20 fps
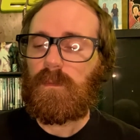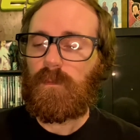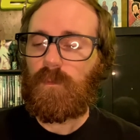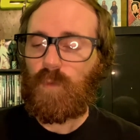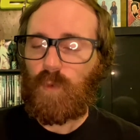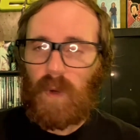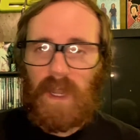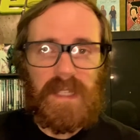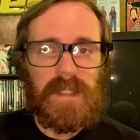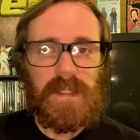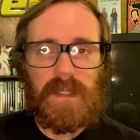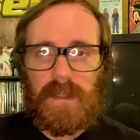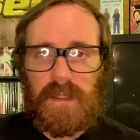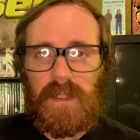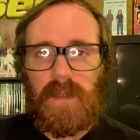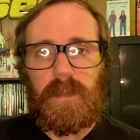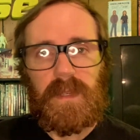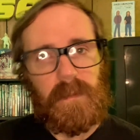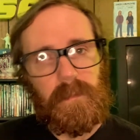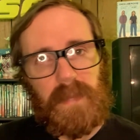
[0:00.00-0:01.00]
went a
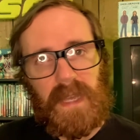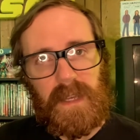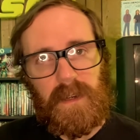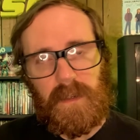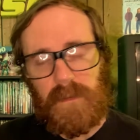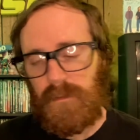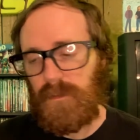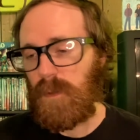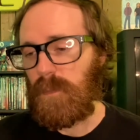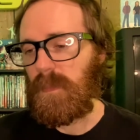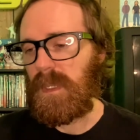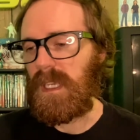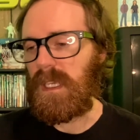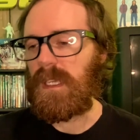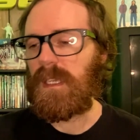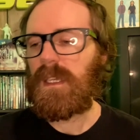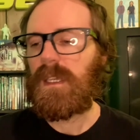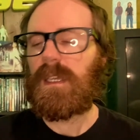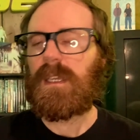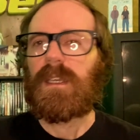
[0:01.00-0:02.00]
little bit better for
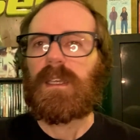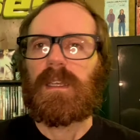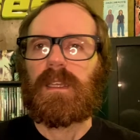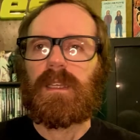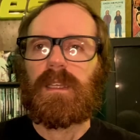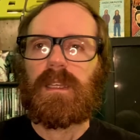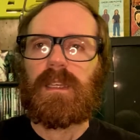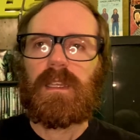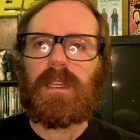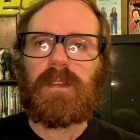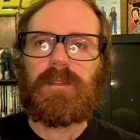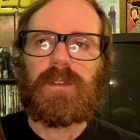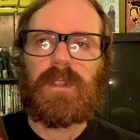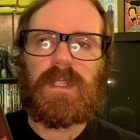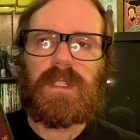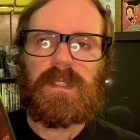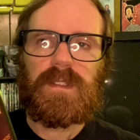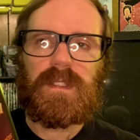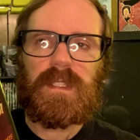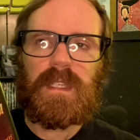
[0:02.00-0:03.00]
me. If you
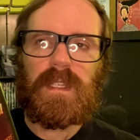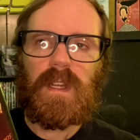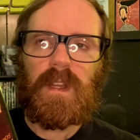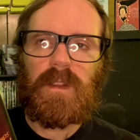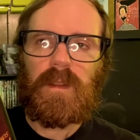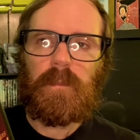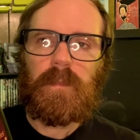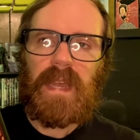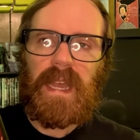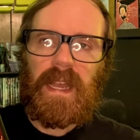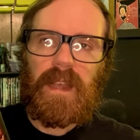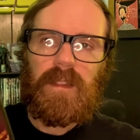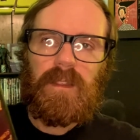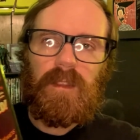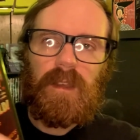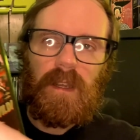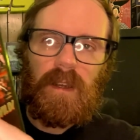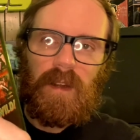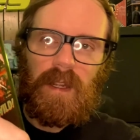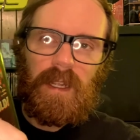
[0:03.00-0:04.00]
can see it on the back
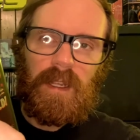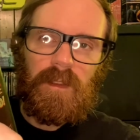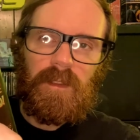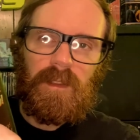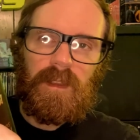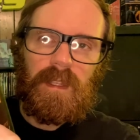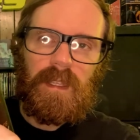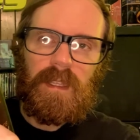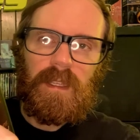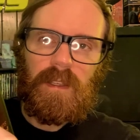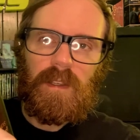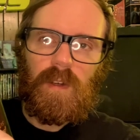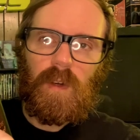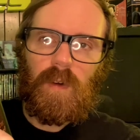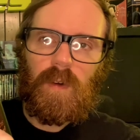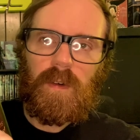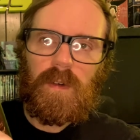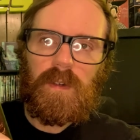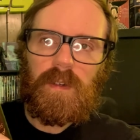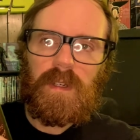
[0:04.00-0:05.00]
there in the
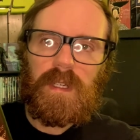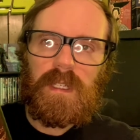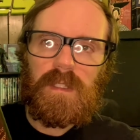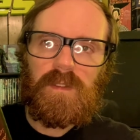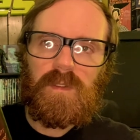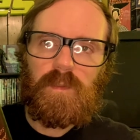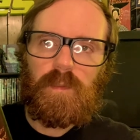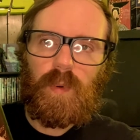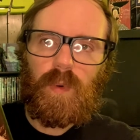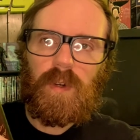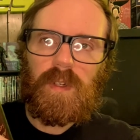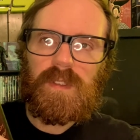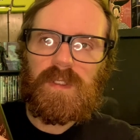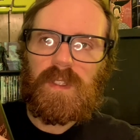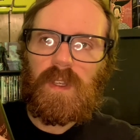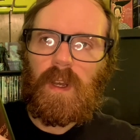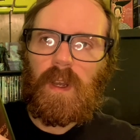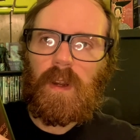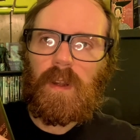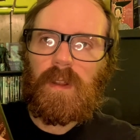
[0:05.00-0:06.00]
corner, it's Boris
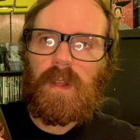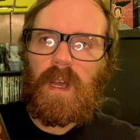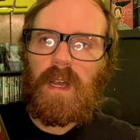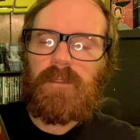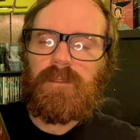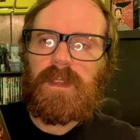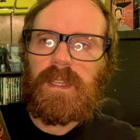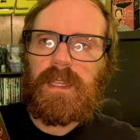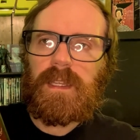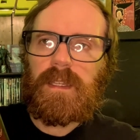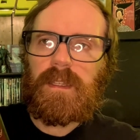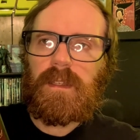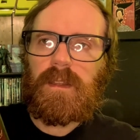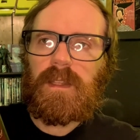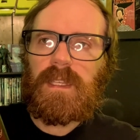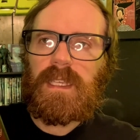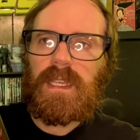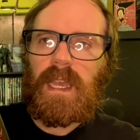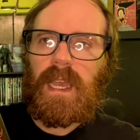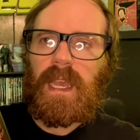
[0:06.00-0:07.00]
Karloff in
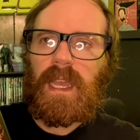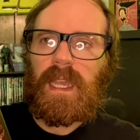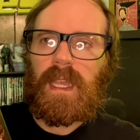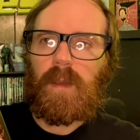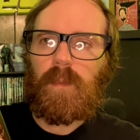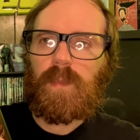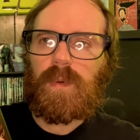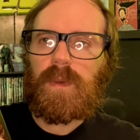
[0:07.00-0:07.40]
The Ape.